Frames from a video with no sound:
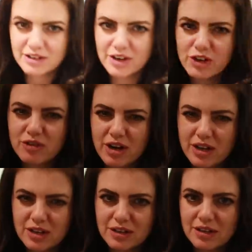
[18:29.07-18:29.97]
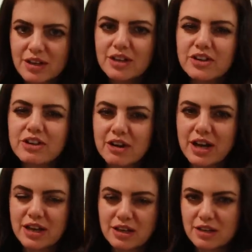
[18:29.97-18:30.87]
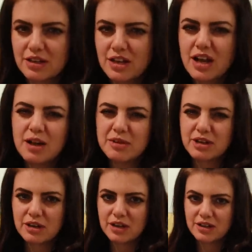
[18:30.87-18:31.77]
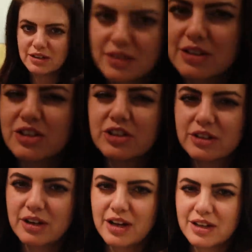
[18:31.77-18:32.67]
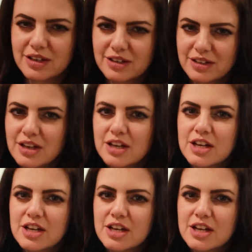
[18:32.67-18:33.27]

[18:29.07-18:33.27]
No. Are you crying? No. You're crying? No. I'm not crying. You're crying. You